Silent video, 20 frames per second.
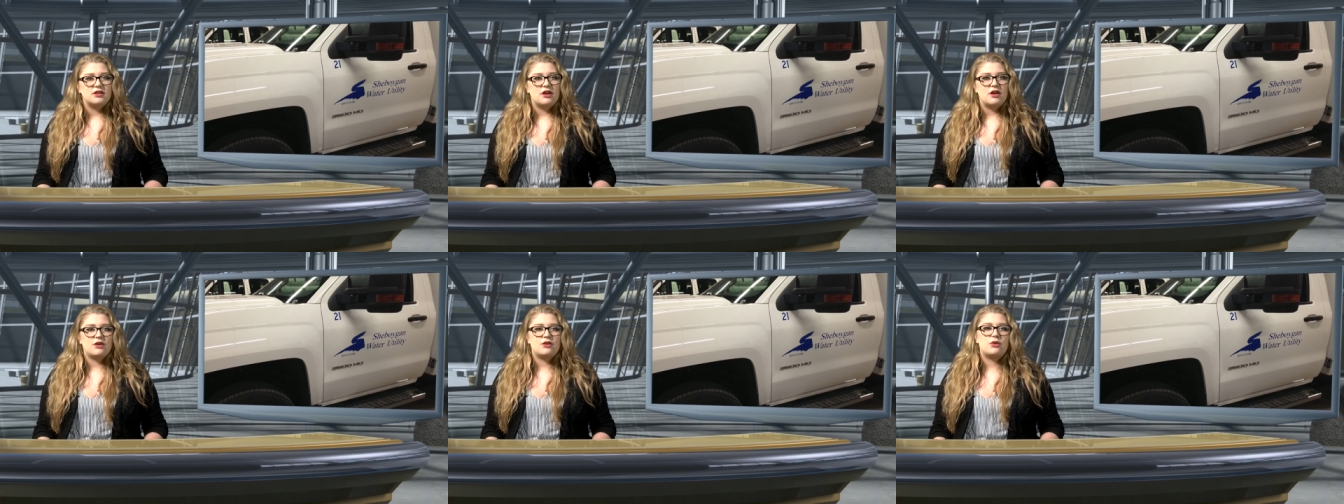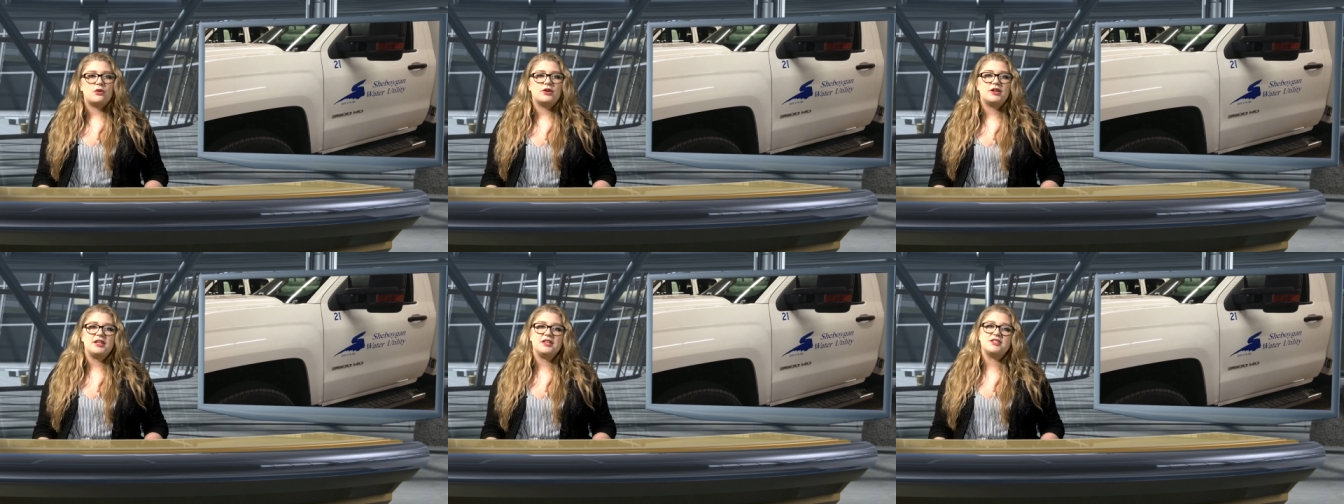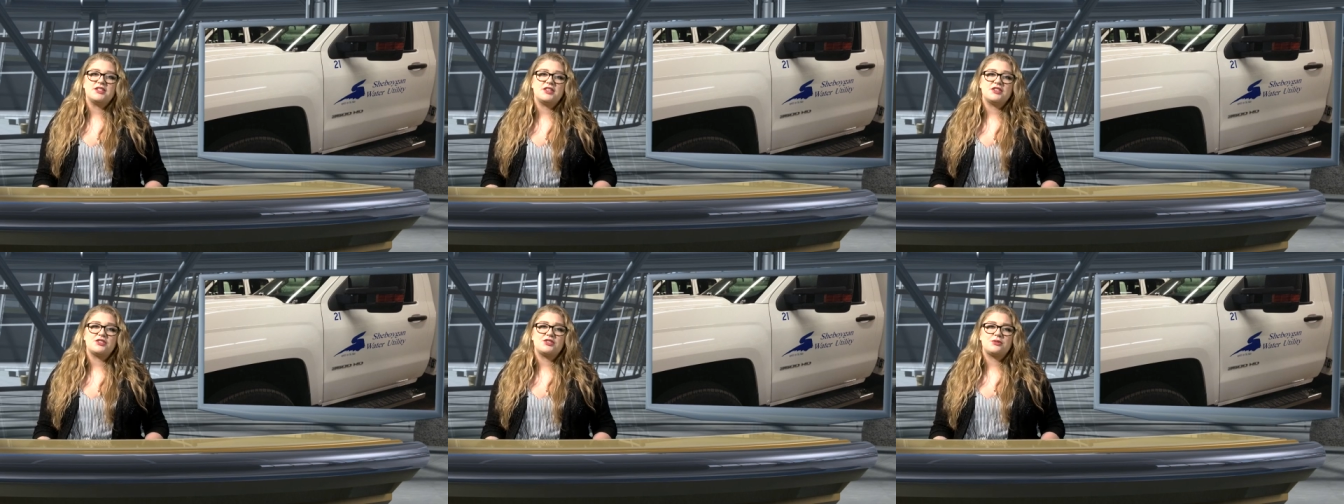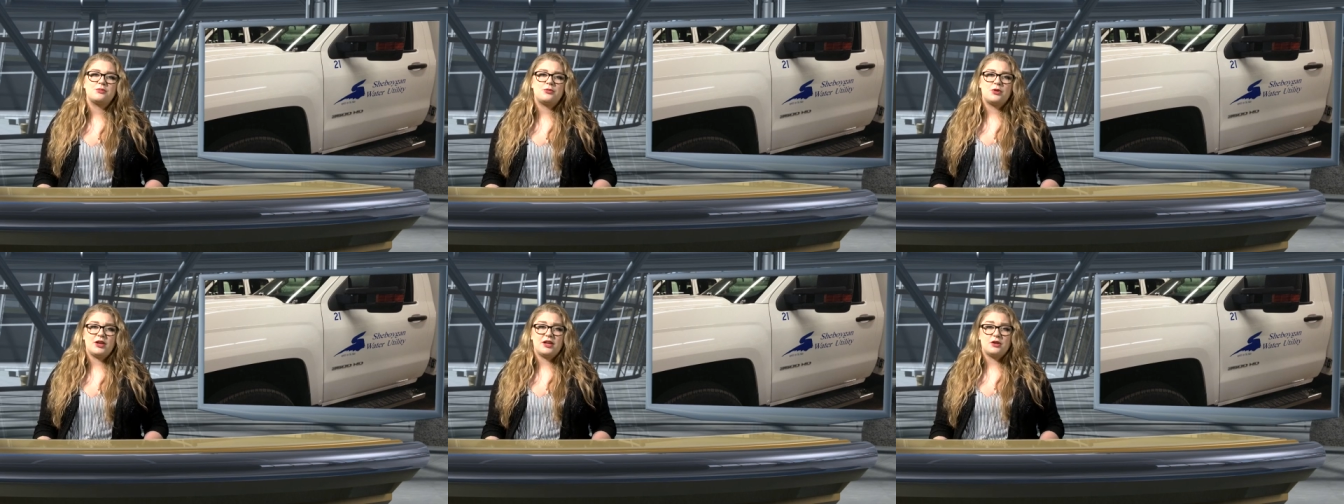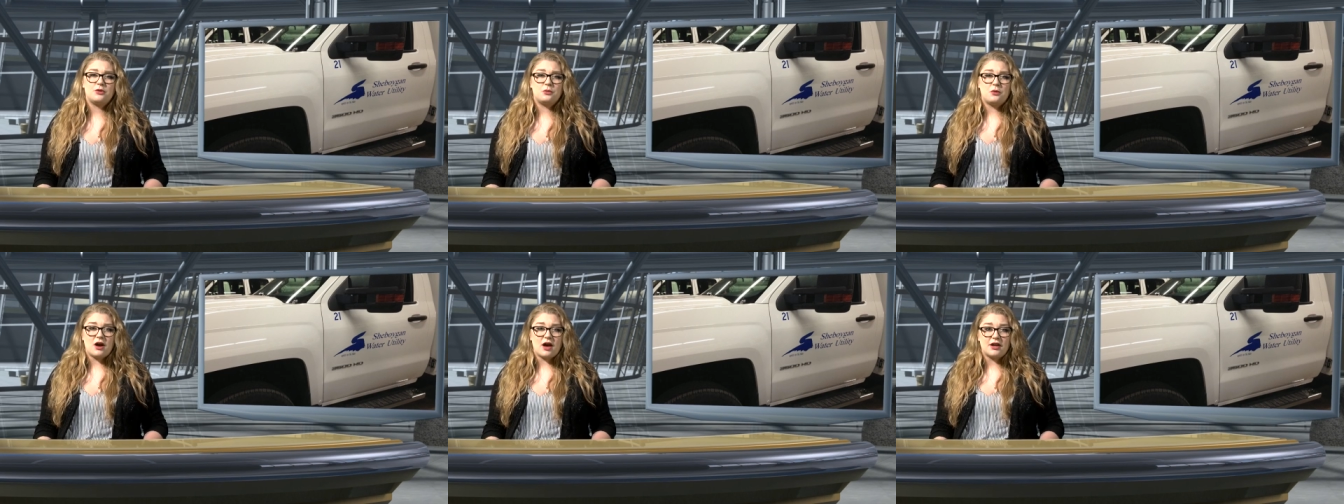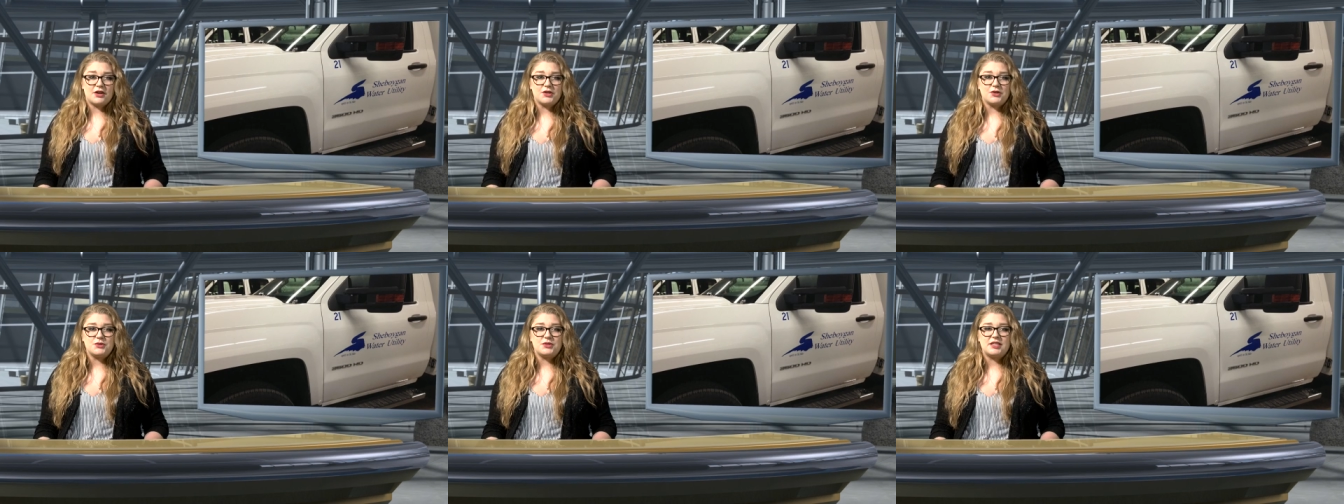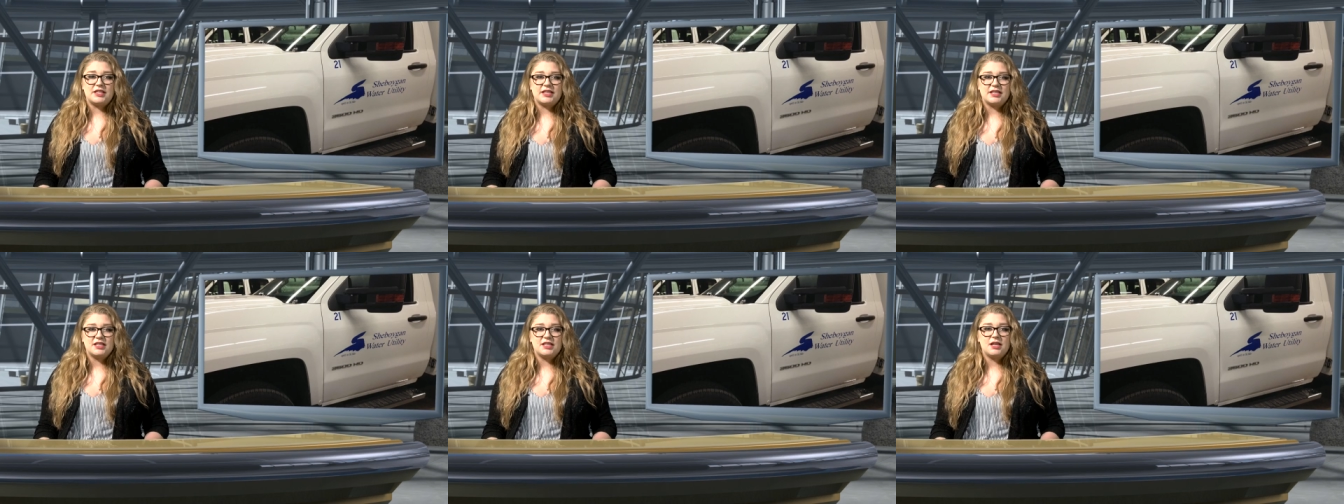According to the Sheboygan water
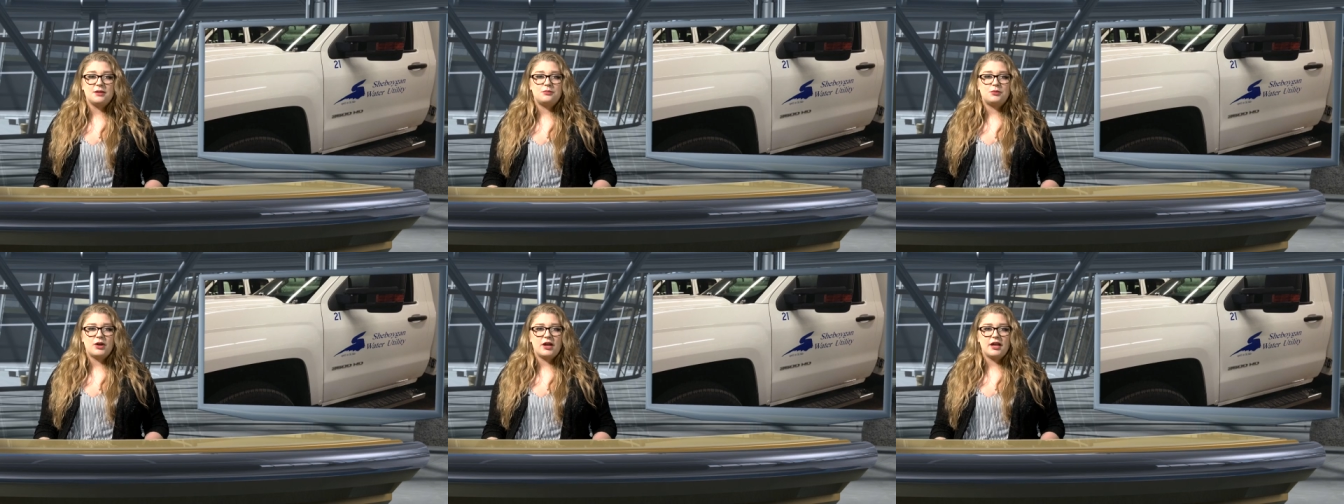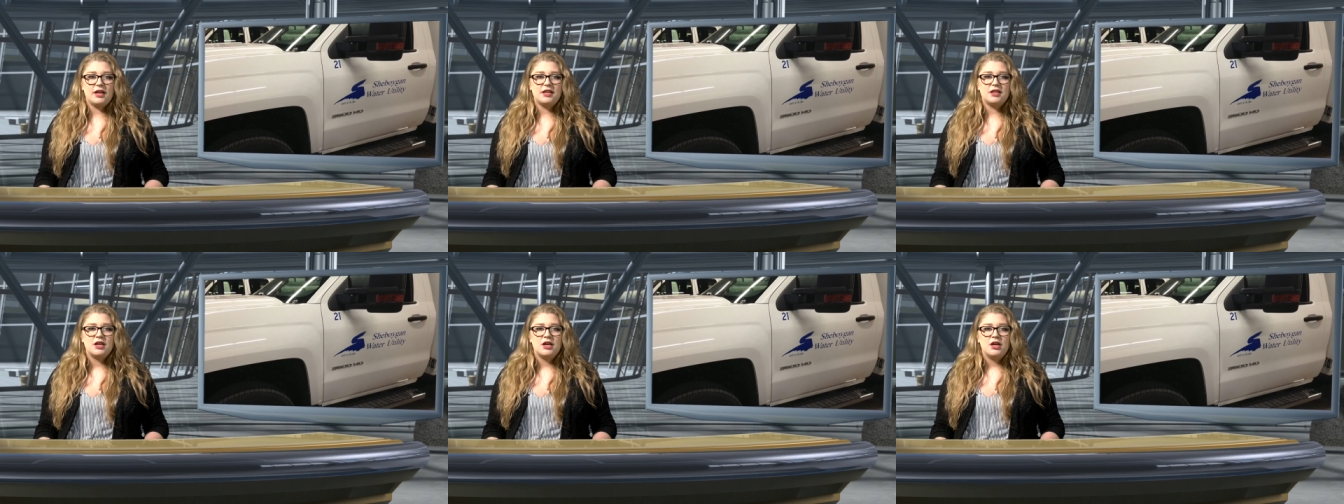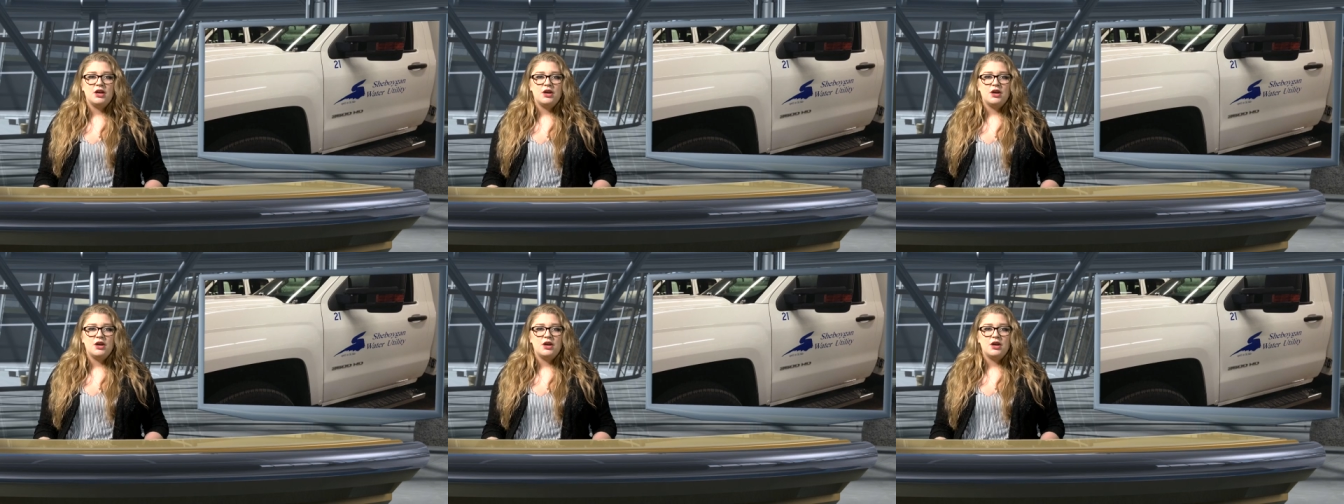utility break